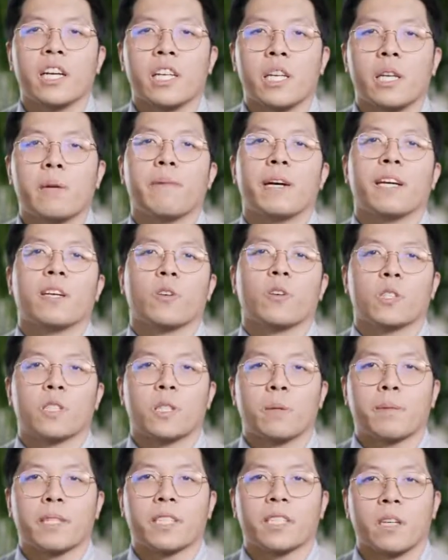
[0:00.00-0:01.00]
You may
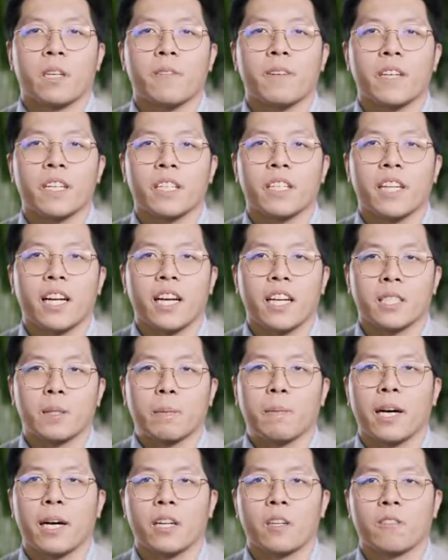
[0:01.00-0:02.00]
also be surveyed as a
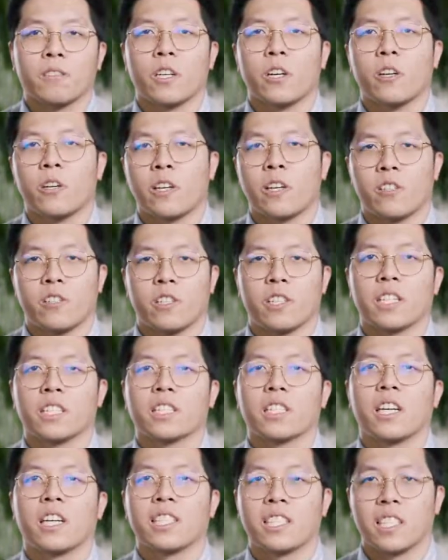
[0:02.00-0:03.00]
part of the
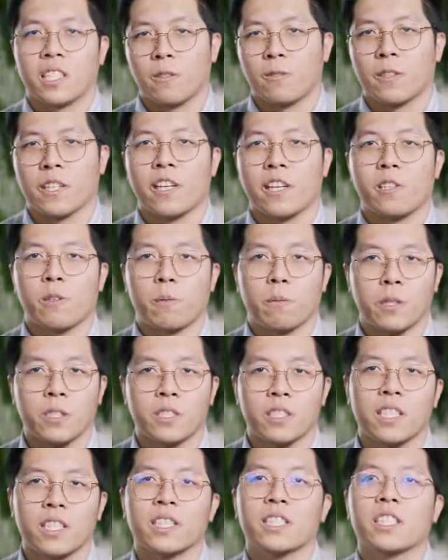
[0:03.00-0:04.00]
OH&S identification
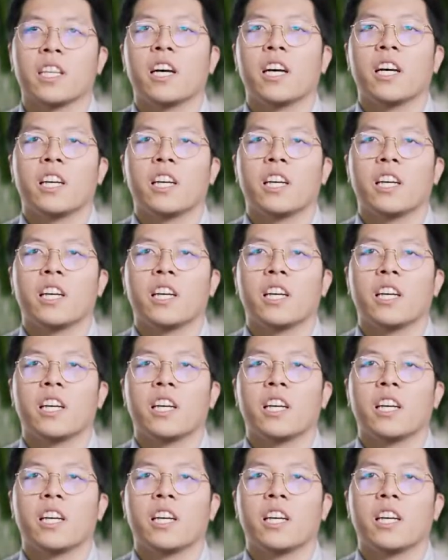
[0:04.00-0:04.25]
process.